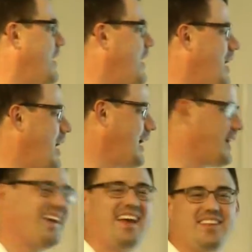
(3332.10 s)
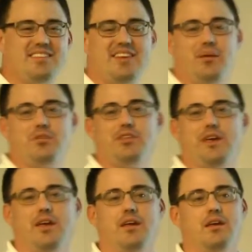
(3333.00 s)
Awk, kind of the same
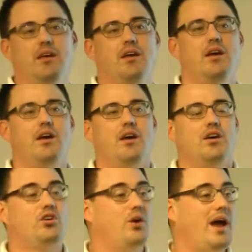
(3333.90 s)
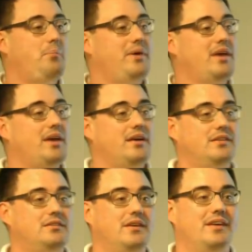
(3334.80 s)
thing. grep
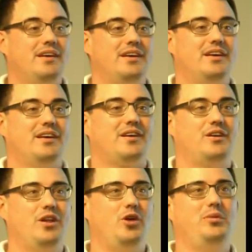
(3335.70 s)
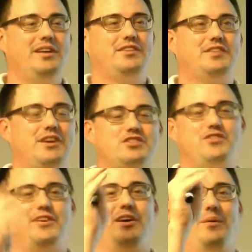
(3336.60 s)
is globally search
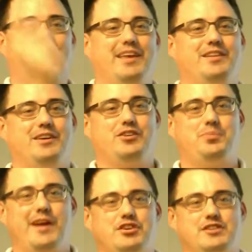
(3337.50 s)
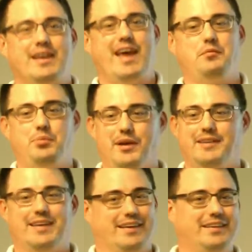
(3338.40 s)
for a regular expression and
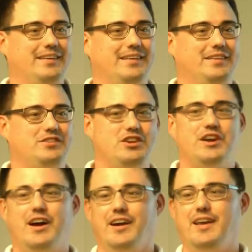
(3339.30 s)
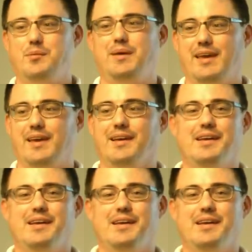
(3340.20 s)
print it. grep.